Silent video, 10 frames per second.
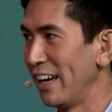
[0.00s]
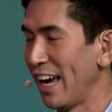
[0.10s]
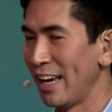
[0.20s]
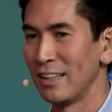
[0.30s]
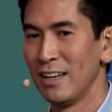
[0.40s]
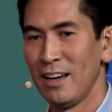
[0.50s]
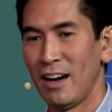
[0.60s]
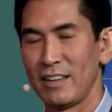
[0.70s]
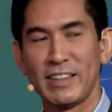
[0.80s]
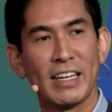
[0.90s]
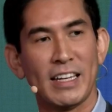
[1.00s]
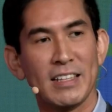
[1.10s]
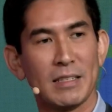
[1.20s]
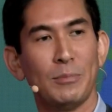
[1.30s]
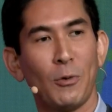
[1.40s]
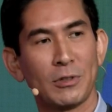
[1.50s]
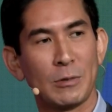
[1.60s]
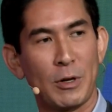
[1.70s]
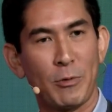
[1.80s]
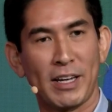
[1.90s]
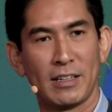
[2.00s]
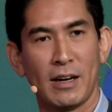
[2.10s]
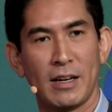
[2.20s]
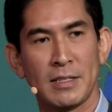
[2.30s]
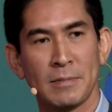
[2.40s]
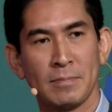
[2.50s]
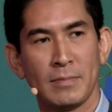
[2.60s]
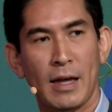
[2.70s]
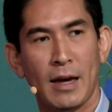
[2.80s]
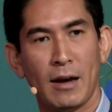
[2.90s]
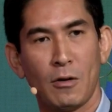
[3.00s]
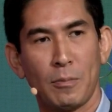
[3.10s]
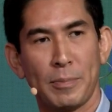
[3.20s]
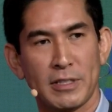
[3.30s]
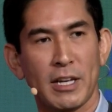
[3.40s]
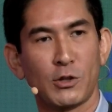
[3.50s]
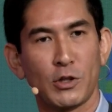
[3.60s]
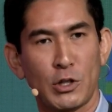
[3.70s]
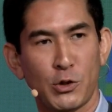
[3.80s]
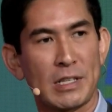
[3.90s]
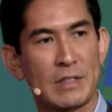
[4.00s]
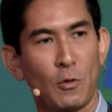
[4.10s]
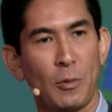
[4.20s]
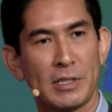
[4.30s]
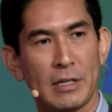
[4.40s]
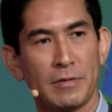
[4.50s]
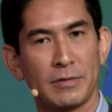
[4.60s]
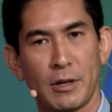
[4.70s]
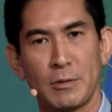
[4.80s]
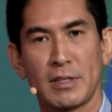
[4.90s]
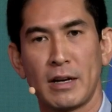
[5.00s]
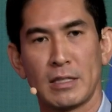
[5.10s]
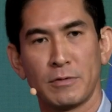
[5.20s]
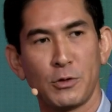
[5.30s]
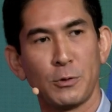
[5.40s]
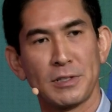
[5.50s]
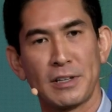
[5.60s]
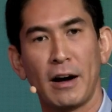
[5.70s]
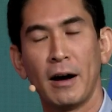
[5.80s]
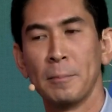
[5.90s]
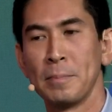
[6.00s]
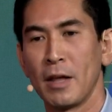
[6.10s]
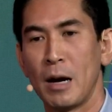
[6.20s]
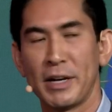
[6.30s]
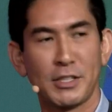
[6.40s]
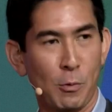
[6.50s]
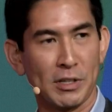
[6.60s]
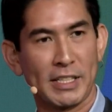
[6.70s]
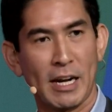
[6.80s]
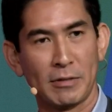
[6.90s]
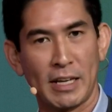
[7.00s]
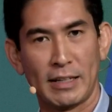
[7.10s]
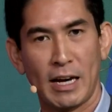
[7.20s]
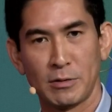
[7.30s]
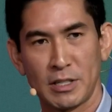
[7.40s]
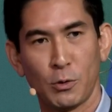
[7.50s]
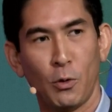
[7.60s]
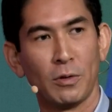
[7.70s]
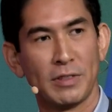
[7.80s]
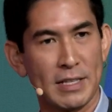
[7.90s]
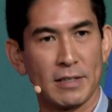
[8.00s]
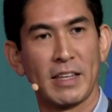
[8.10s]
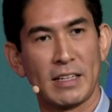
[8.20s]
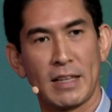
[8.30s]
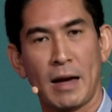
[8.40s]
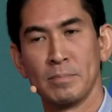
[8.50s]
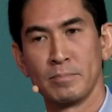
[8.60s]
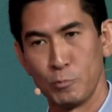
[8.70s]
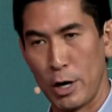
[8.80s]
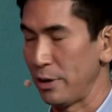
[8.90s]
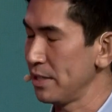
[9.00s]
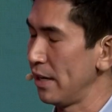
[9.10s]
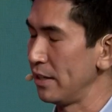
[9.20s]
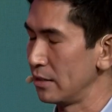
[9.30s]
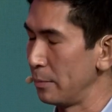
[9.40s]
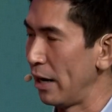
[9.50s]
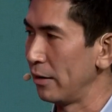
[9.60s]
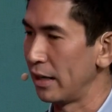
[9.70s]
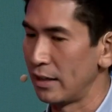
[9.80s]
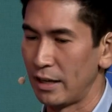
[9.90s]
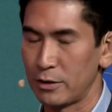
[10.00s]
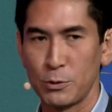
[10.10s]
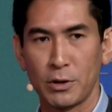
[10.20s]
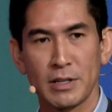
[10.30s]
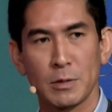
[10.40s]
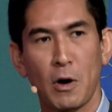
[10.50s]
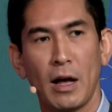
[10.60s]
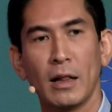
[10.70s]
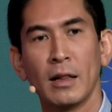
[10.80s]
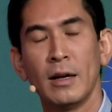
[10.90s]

And I think it is important we recognize how potentially transformative those kinds of tools are. I don't want to count that out at all. These are things that we're excited about at Google as well.